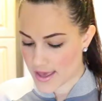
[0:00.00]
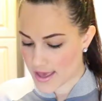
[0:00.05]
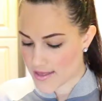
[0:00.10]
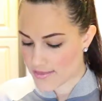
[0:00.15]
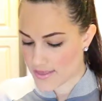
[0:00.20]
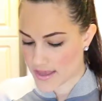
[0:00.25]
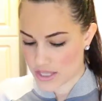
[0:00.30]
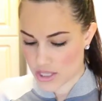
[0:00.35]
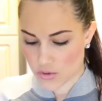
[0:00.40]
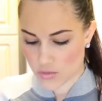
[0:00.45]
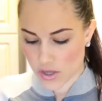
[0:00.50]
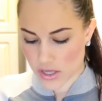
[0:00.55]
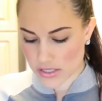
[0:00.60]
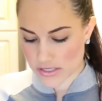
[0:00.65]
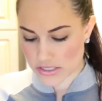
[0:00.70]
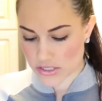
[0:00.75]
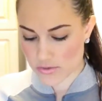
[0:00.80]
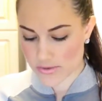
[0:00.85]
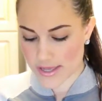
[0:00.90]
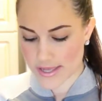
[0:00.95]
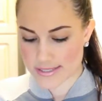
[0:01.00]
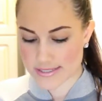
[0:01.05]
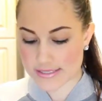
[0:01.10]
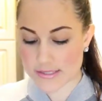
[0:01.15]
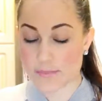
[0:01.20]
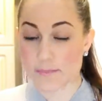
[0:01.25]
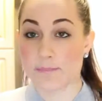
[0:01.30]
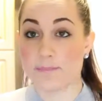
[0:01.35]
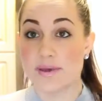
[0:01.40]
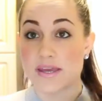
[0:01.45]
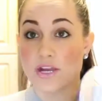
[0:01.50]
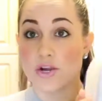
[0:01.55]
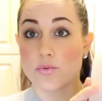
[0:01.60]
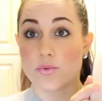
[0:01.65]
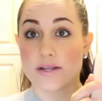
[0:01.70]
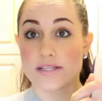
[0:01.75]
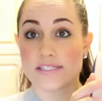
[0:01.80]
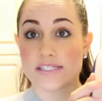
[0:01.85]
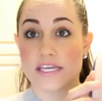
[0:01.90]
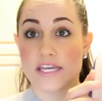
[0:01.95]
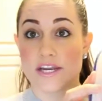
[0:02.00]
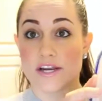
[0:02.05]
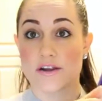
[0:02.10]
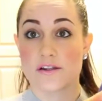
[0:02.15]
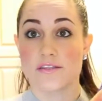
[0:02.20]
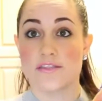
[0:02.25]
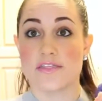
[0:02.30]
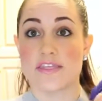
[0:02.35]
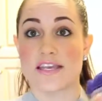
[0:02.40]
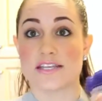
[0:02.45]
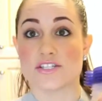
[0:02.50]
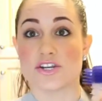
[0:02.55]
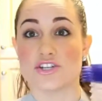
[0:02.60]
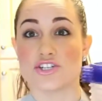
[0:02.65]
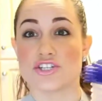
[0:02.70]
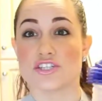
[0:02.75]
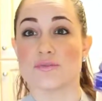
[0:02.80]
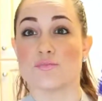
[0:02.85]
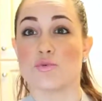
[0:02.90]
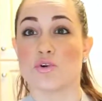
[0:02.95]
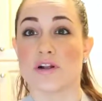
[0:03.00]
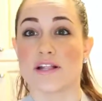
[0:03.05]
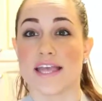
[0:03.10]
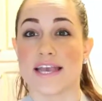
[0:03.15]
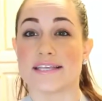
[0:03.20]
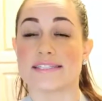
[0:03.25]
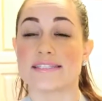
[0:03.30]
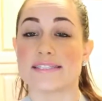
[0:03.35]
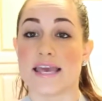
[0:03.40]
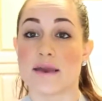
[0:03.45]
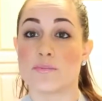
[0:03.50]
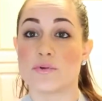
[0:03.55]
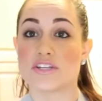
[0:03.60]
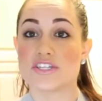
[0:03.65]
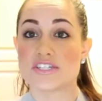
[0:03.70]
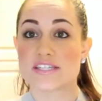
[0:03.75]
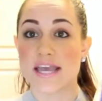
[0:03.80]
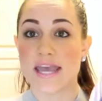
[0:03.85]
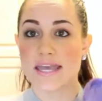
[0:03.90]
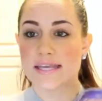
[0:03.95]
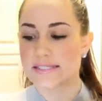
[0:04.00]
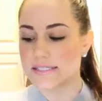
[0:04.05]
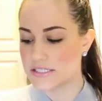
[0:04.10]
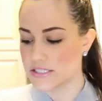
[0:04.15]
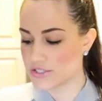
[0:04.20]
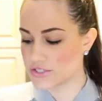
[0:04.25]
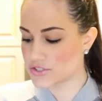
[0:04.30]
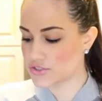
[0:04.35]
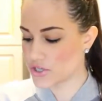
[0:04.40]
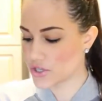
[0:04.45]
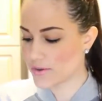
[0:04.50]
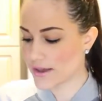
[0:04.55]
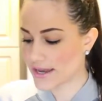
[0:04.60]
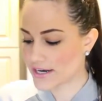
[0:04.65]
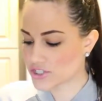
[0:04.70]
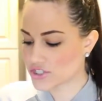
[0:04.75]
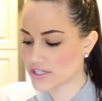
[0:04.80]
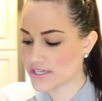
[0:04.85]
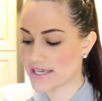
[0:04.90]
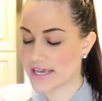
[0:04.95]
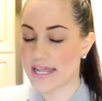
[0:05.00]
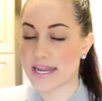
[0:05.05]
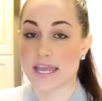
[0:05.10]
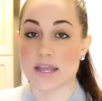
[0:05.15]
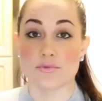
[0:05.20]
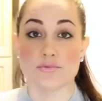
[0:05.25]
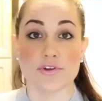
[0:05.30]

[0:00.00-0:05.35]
And then you also get some bigger ones here. These are just more like sandwich sized, so you actually get